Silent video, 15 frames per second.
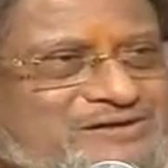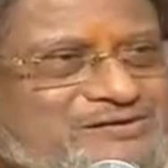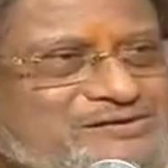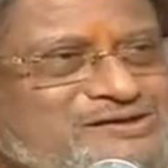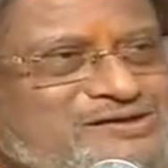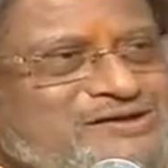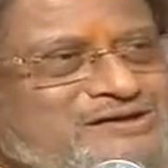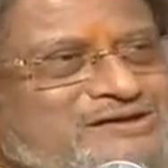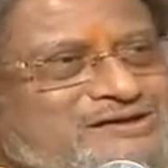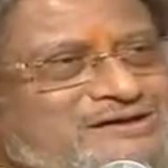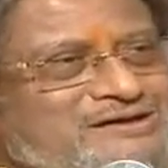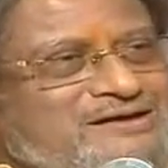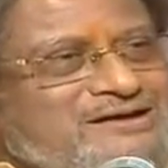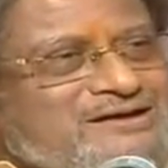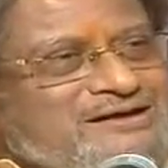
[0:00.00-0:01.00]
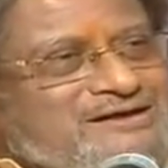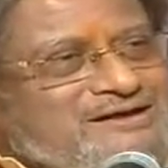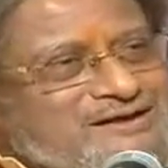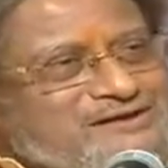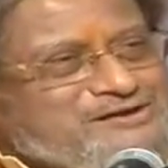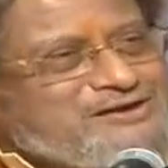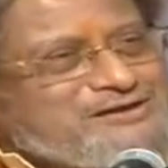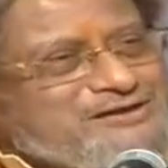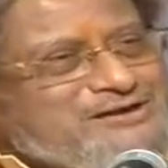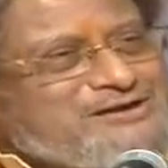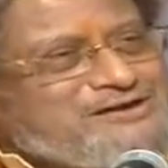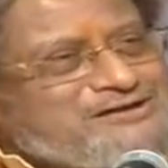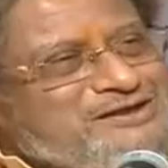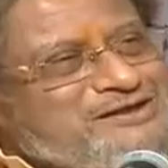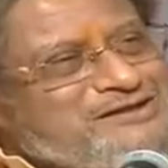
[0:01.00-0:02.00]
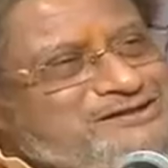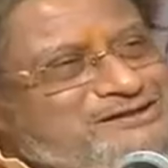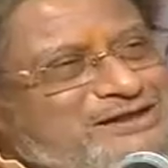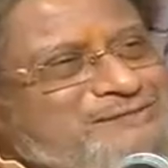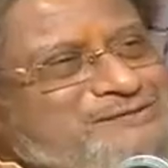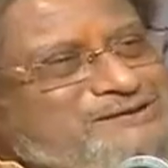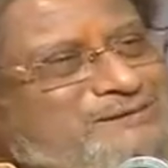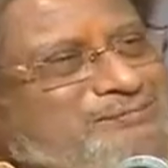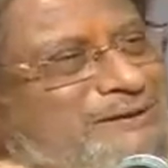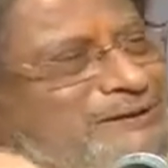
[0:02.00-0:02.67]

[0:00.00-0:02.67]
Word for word: You see, nourishing the nature itself is the